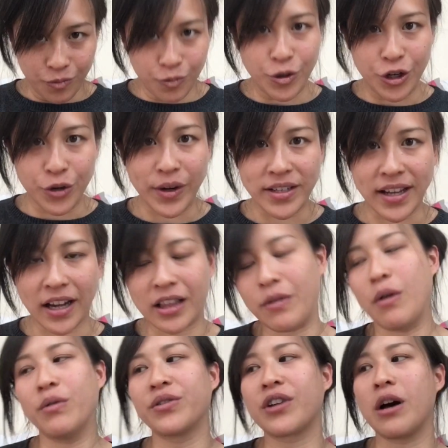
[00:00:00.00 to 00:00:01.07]
we knew exactly
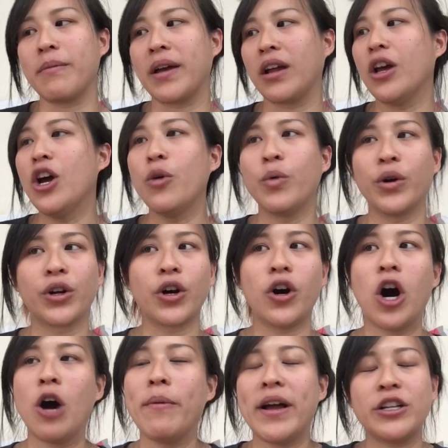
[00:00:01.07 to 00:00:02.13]
what was coming. We would go
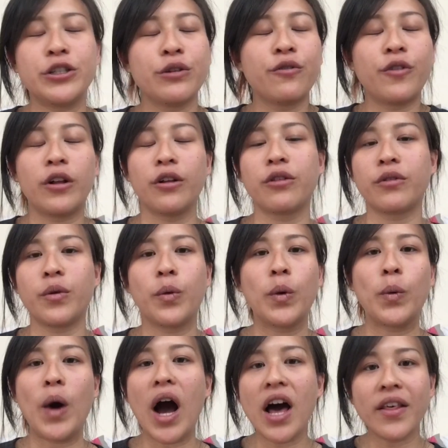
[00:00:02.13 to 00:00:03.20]
home and she would follow through
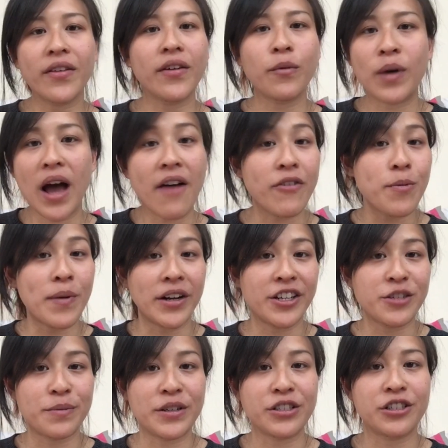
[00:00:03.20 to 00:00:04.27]
with whatever
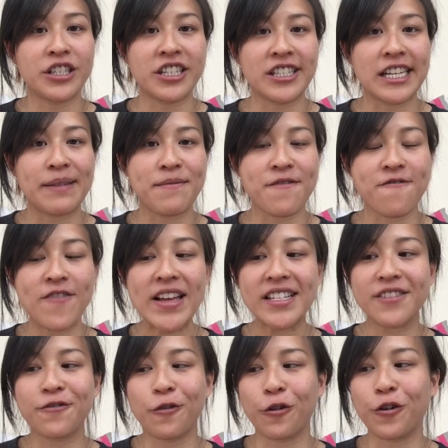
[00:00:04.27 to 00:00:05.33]
punishment she deemed
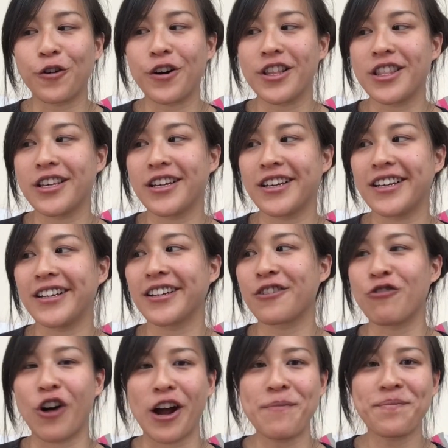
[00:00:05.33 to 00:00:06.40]
fit for the
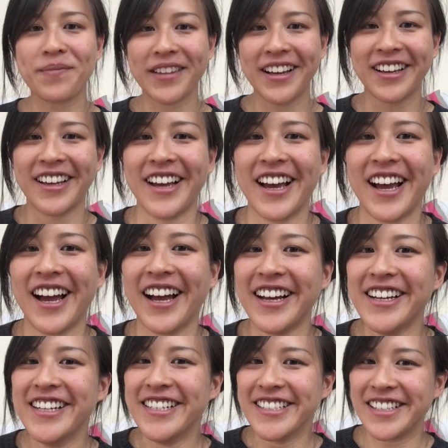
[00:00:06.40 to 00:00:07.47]
crime.
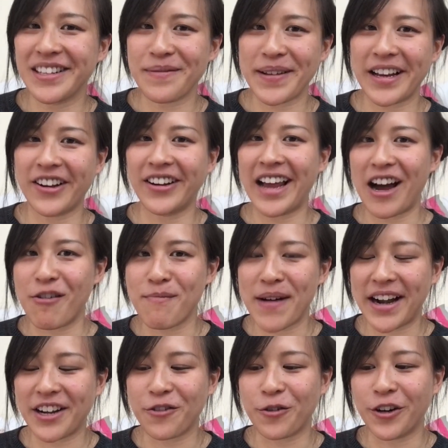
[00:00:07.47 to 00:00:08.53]
So depending on how
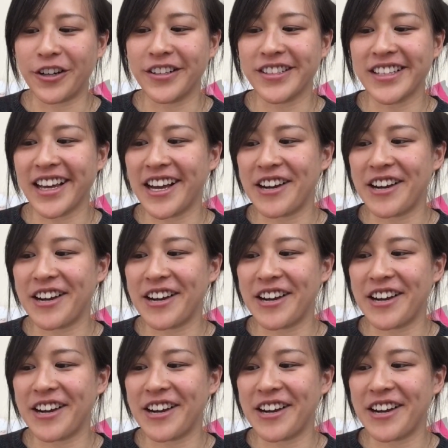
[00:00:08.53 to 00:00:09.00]
bad it was,